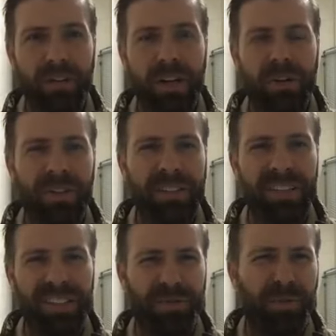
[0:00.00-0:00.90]
You know, it's
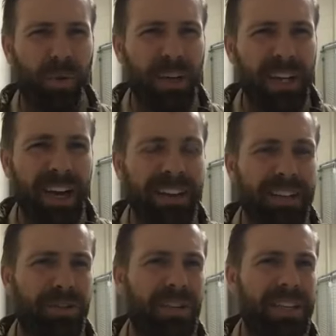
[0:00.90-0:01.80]
it's 49
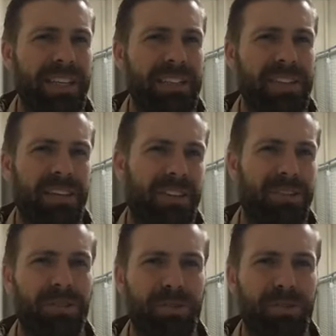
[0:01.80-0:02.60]
degrees and the dew